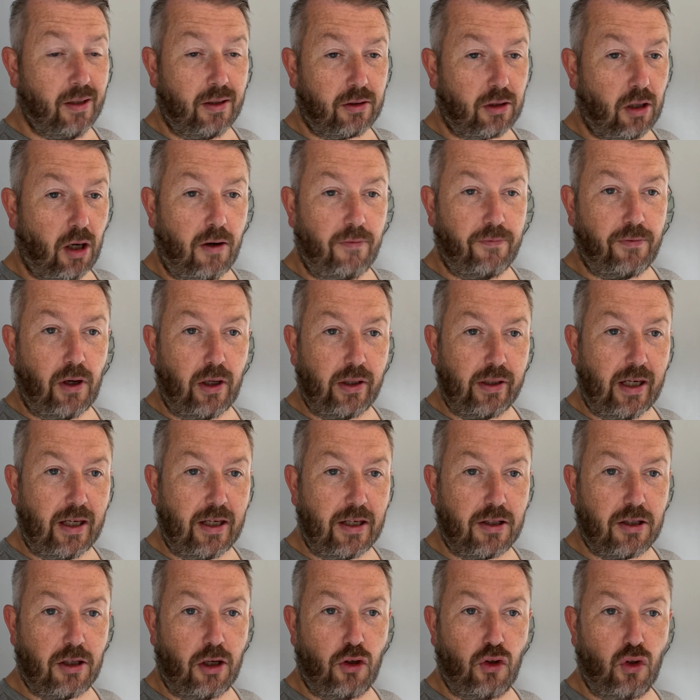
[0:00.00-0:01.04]
Can't find
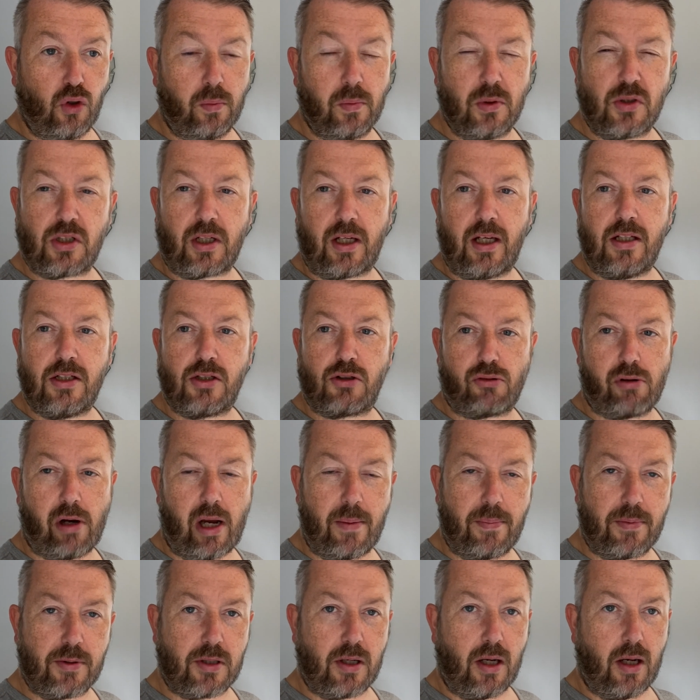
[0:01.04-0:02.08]
anything on normal skin
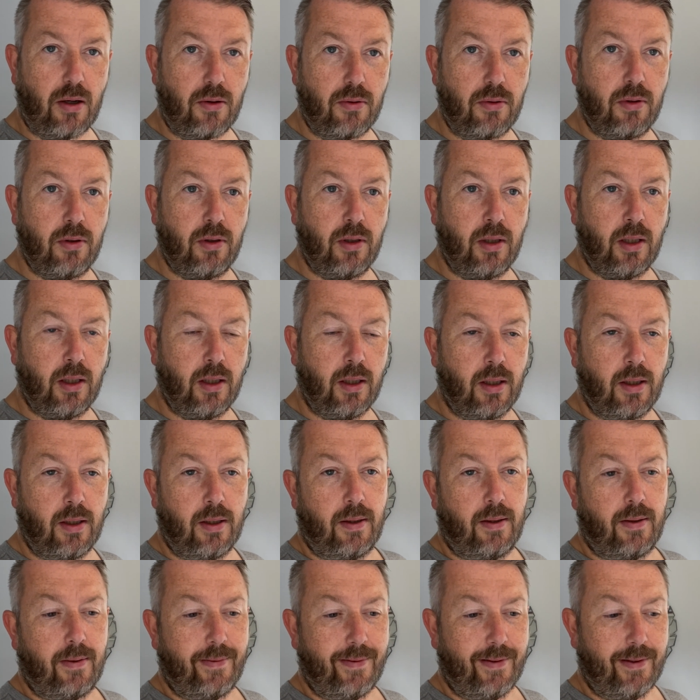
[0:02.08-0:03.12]
scrape, so
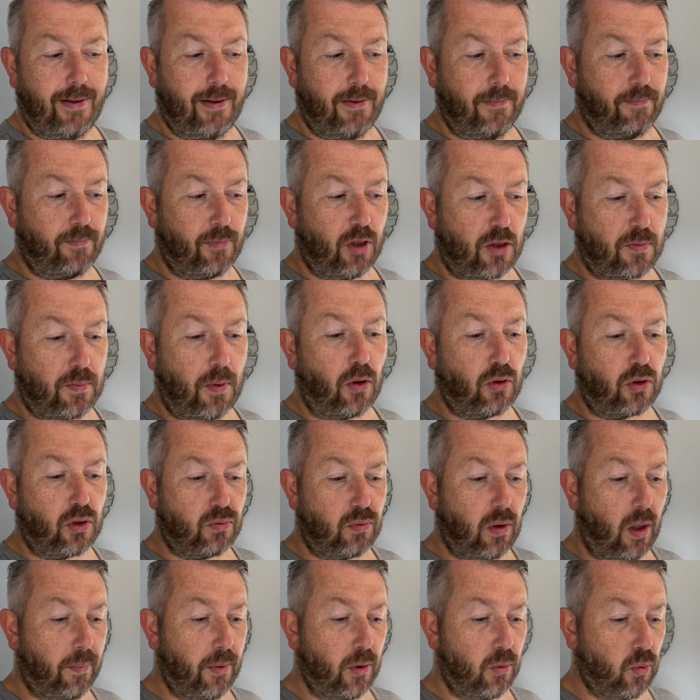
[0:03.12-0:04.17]
I spoke to
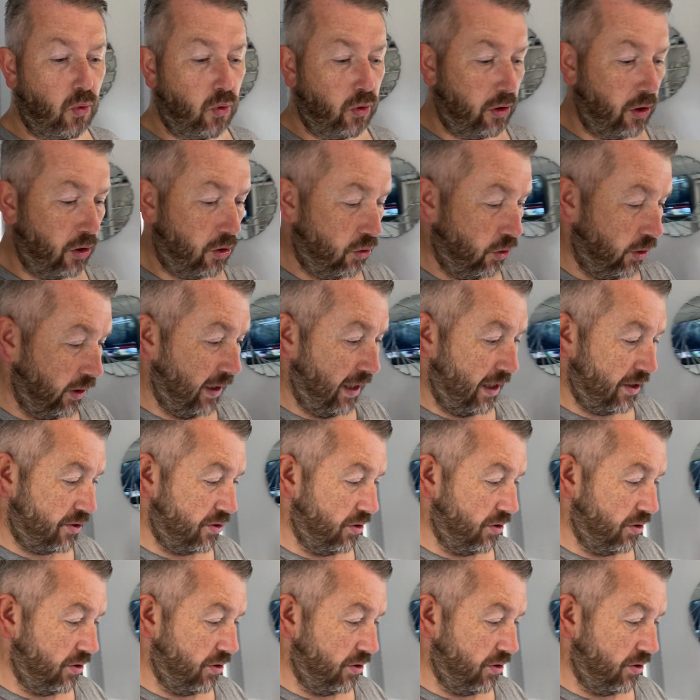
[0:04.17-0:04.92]
Rob at Walker Koi last